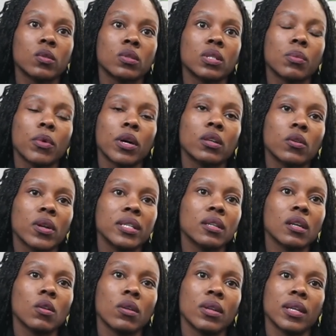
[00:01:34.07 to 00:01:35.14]
So it's about
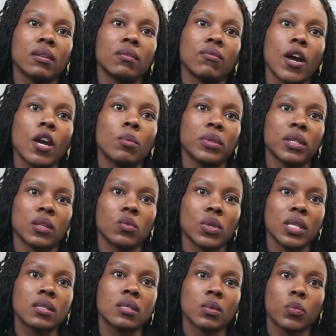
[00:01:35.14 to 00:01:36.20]
creating a learning environment that
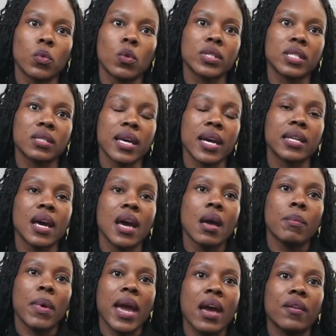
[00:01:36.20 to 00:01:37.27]
really supports that
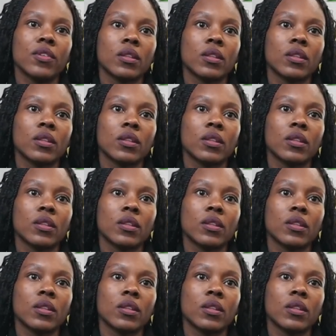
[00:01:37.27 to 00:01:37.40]
by